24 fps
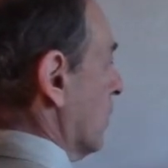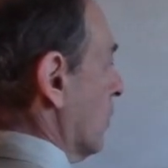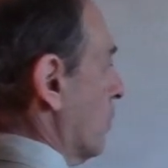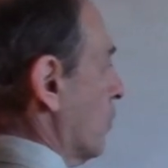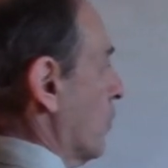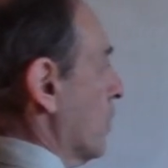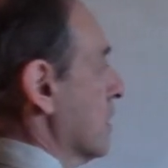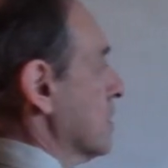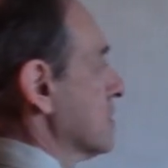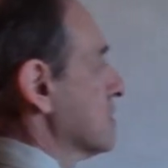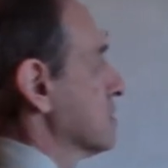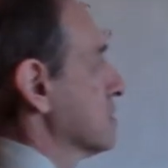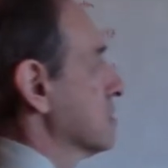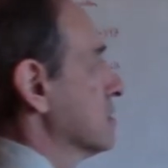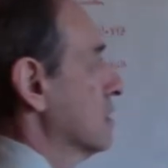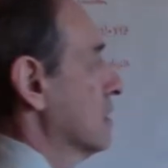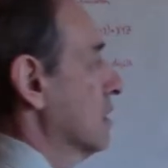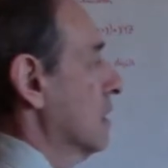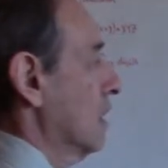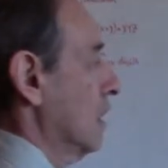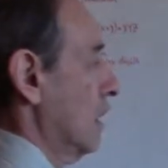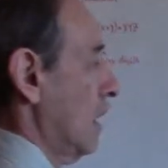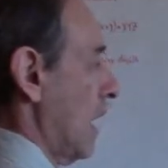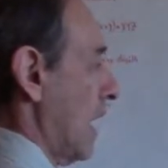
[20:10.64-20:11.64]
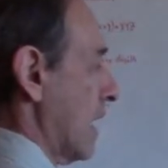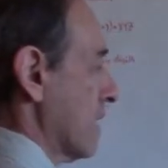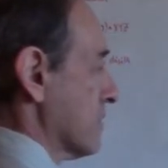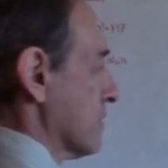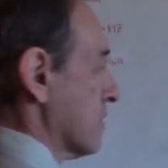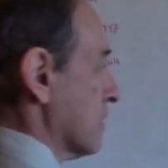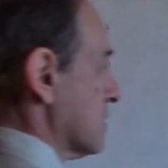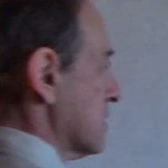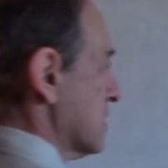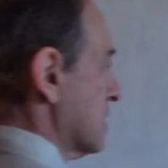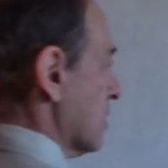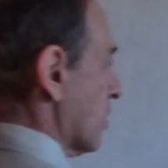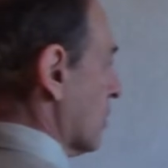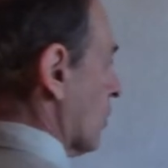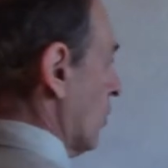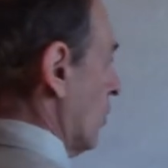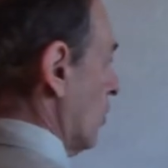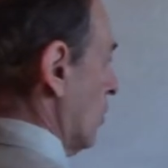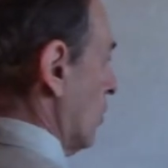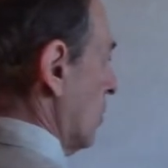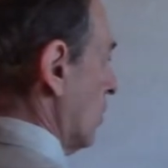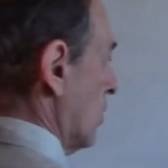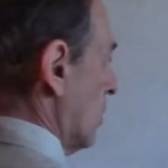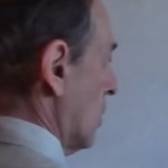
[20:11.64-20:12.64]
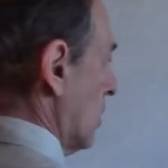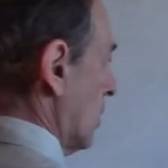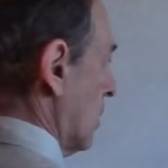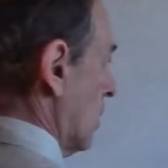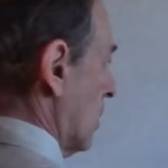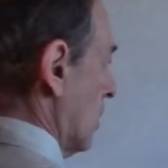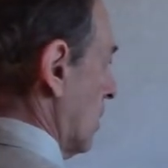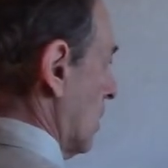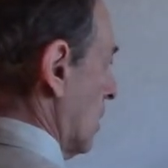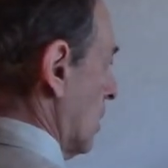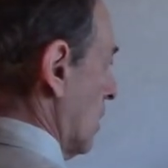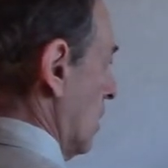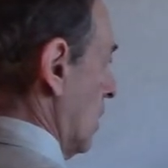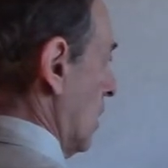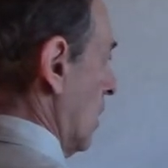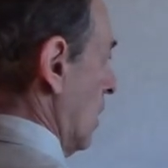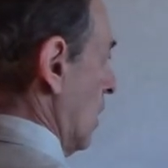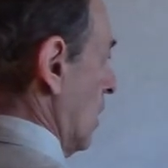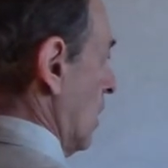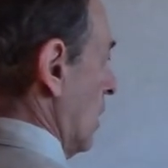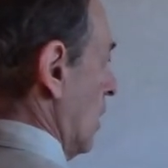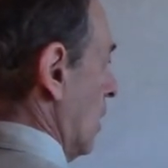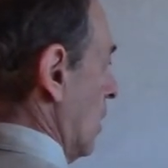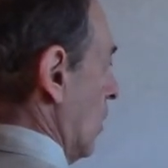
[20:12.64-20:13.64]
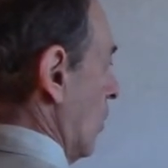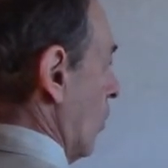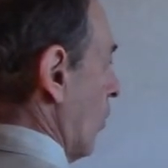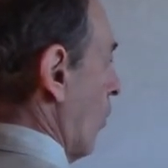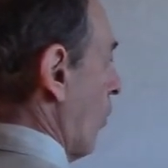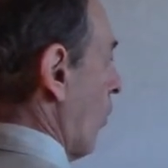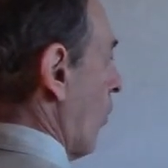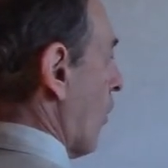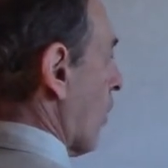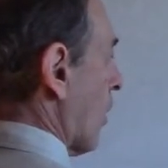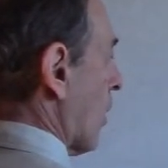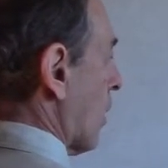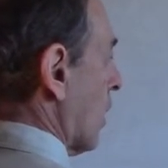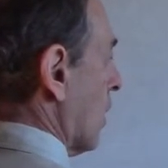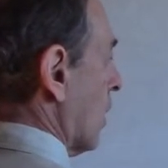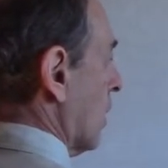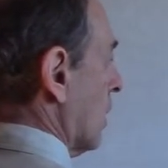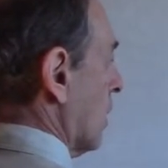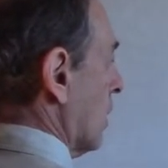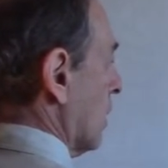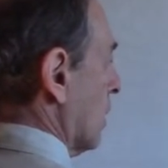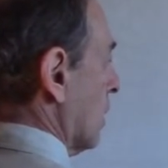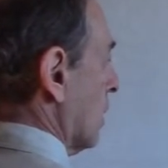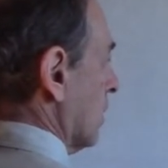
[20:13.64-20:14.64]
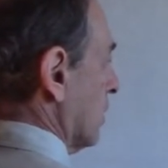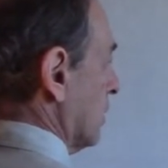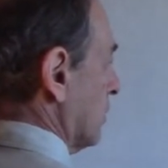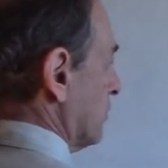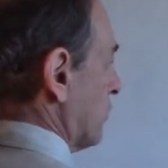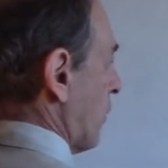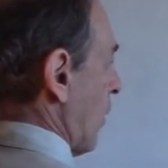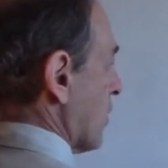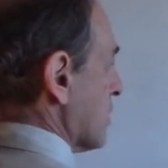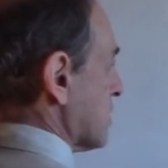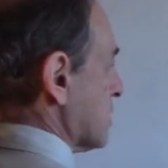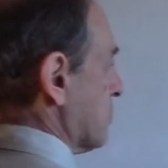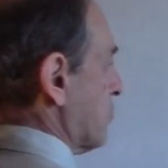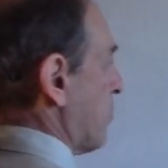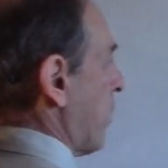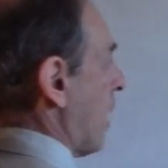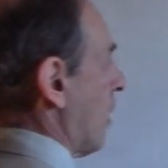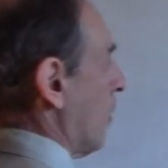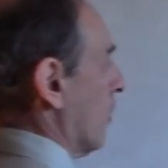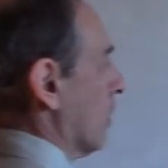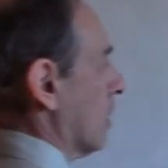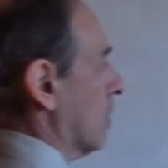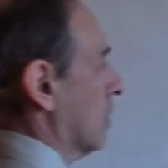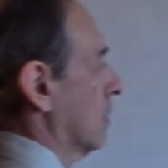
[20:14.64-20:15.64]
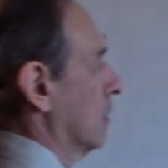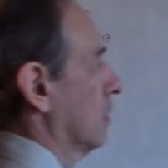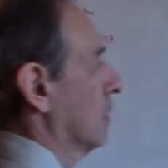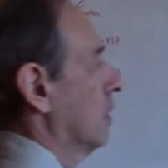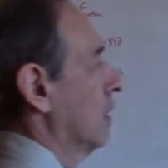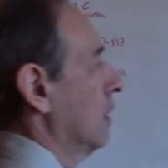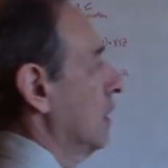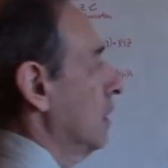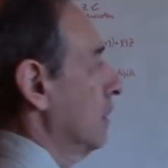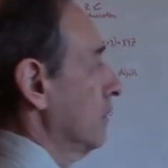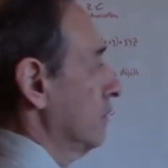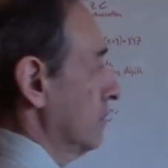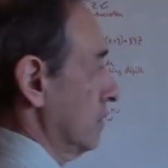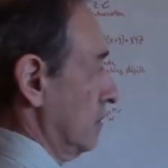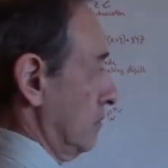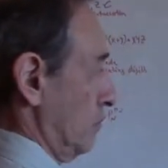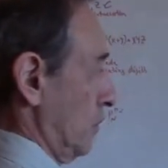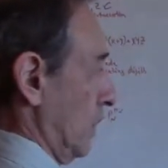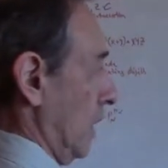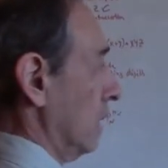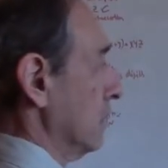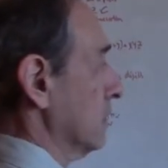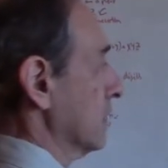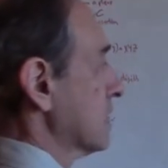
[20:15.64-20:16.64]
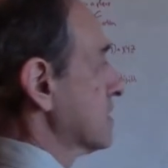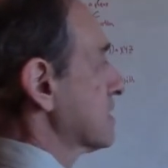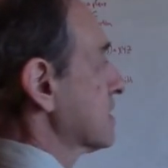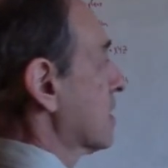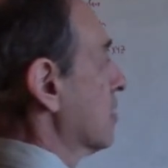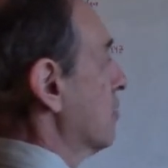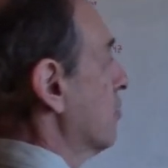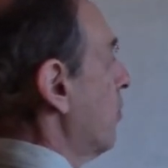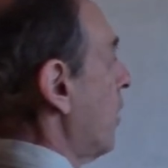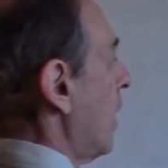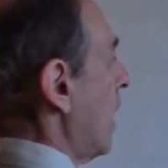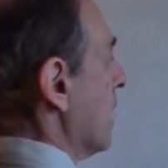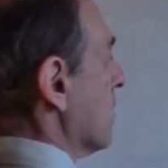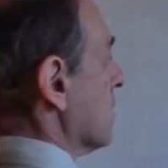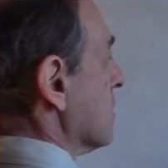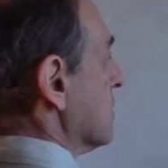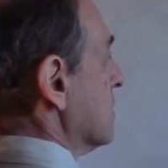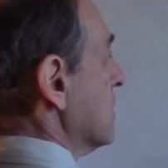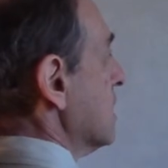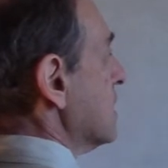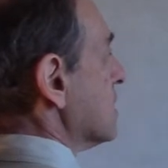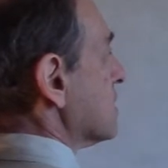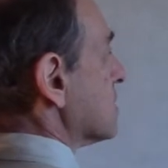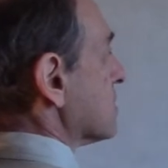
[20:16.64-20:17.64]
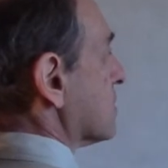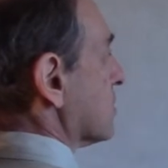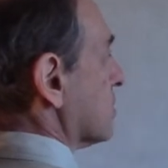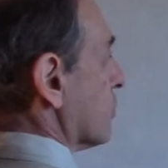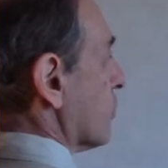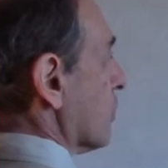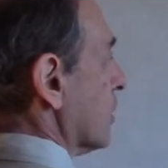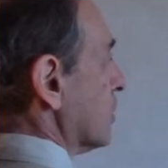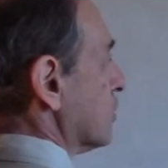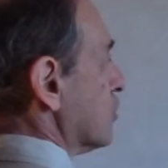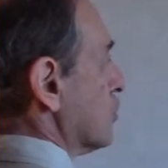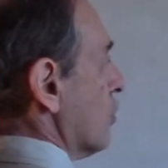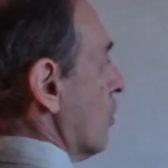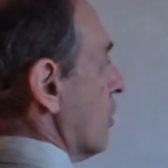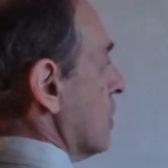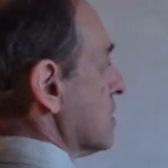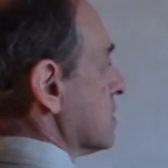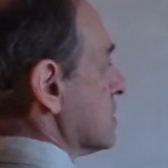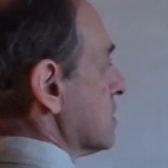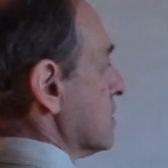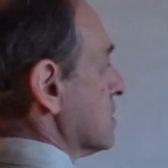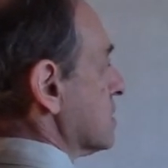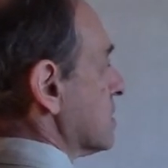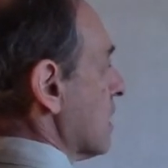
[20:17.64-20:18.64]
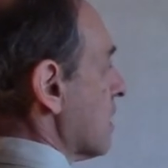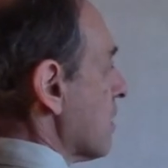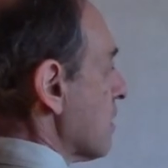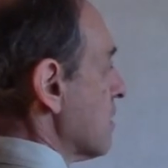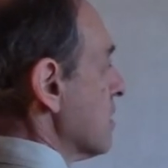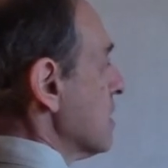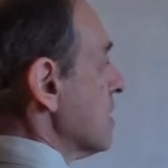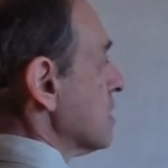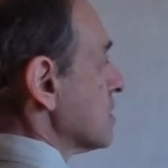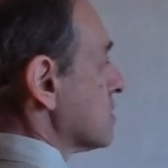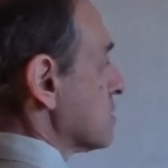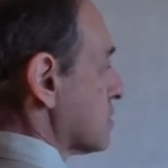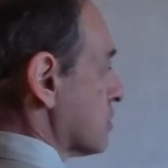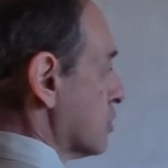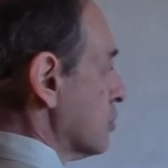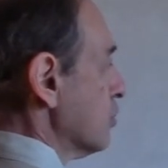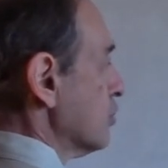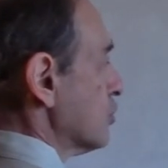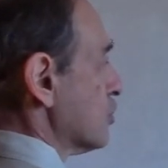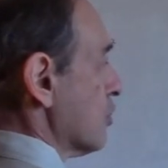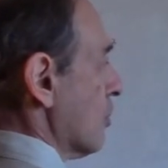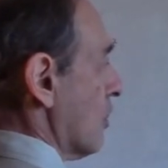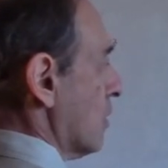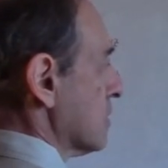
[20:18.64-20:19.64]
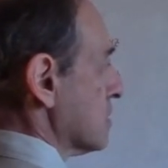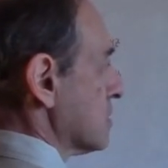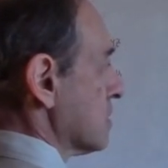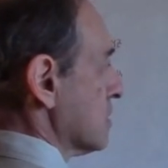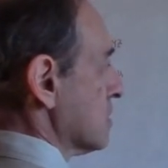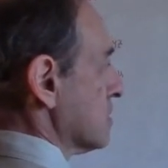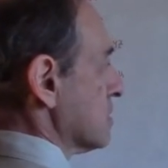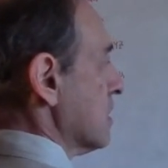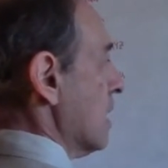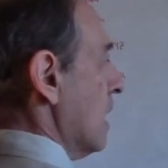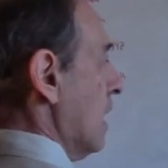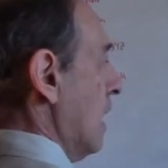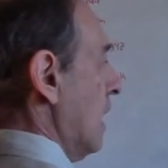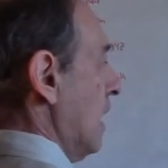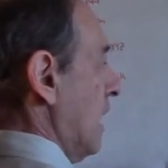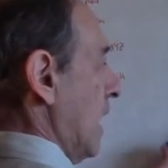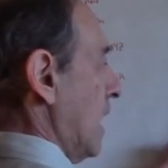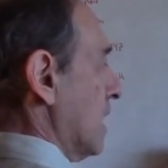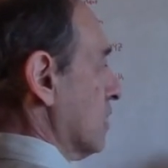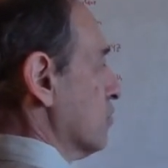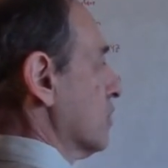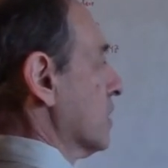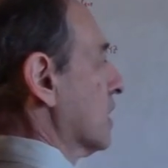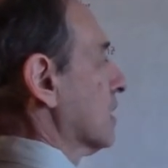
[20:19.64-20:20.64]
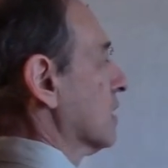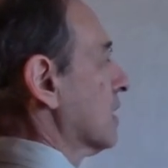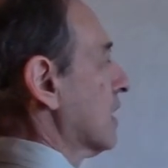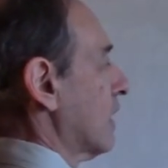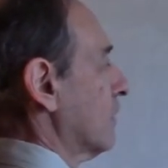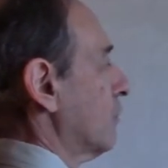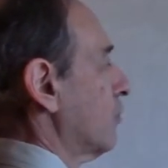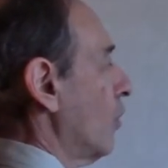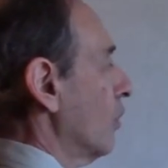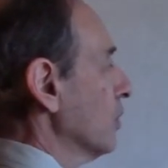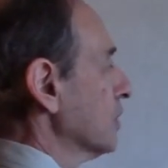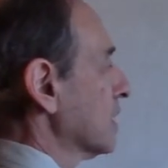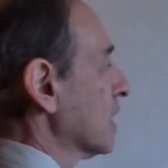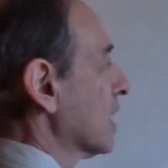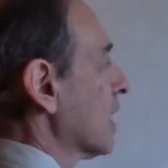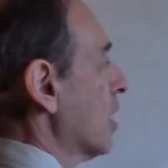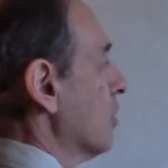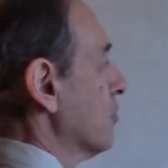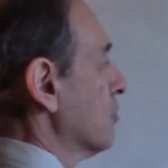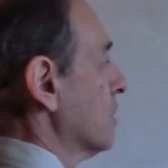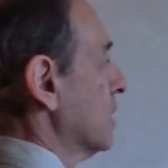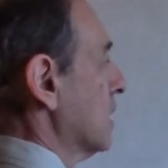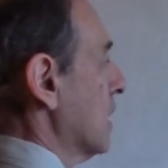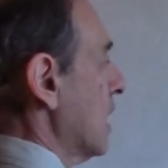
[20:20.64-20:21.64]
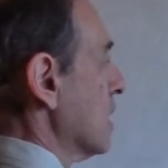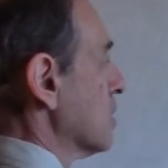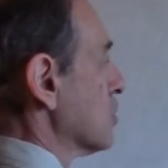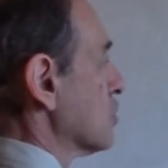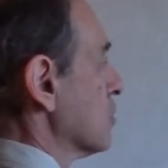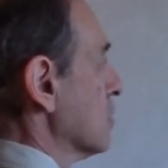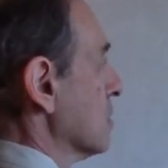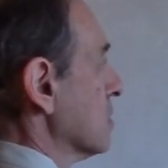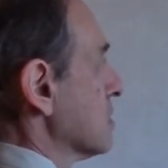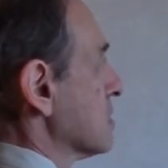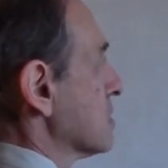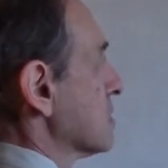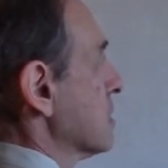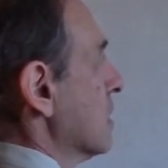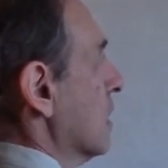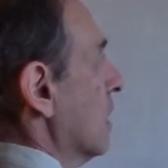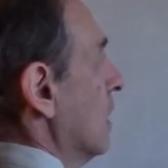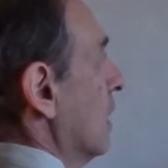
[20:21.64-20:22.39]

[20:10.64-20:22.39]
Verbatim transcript: with either 0 or first power. Well, let's combine these three choices and these two choices and we can have all the combinations